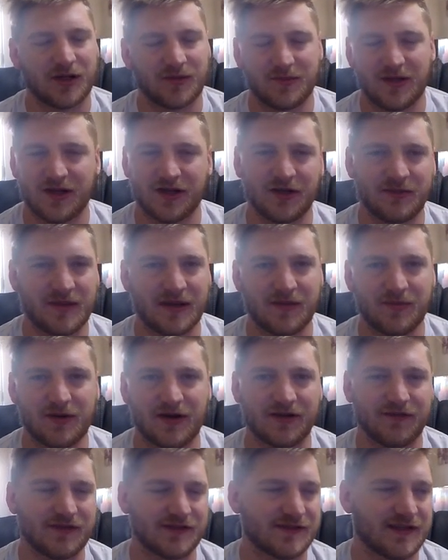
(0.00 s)
I'm not going to make
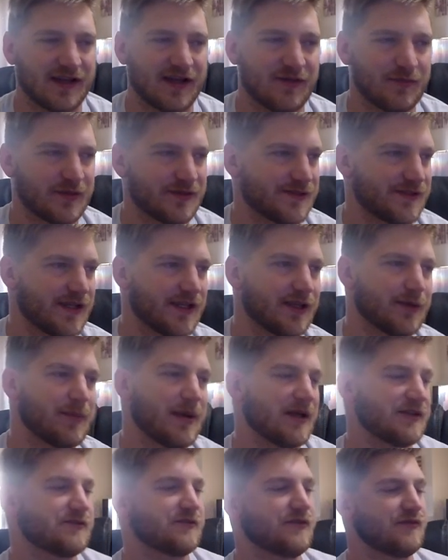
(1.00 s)
breakfast like I've been saying the
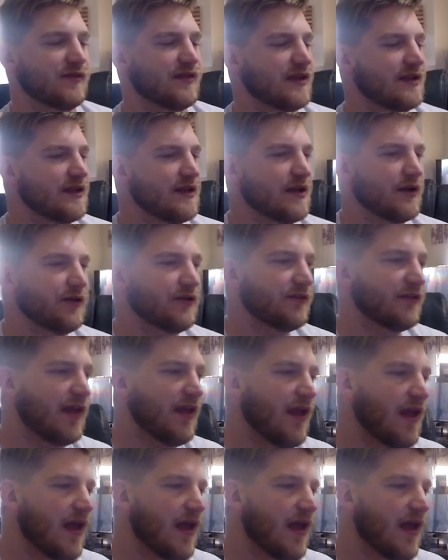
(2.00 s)
past few videos.